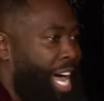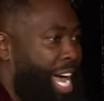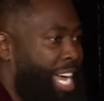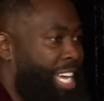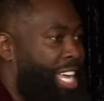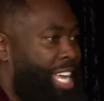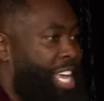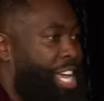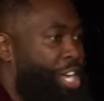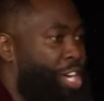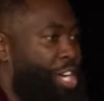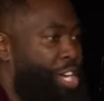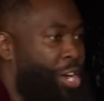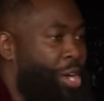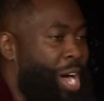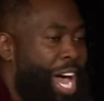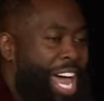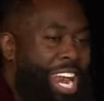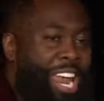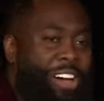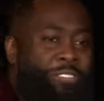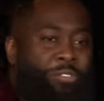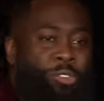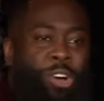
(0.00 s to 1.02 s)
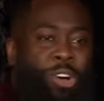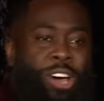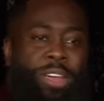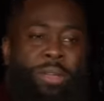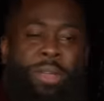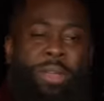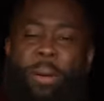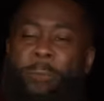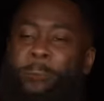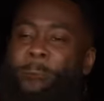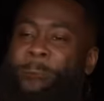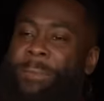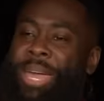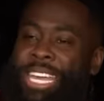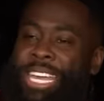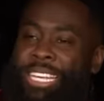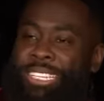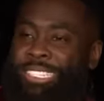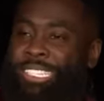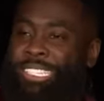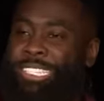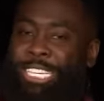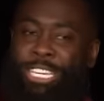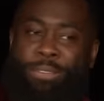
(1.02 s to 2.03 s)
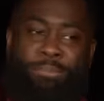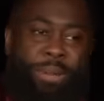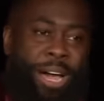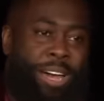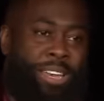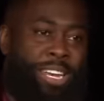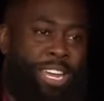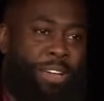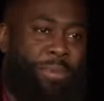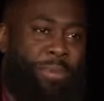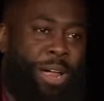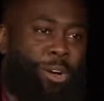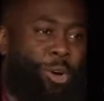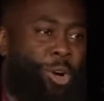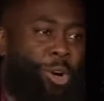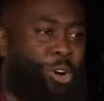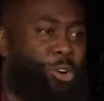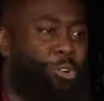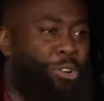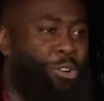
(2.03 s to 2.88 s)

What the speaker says: like, you know, and I've got an amazing team out there, man. I've got a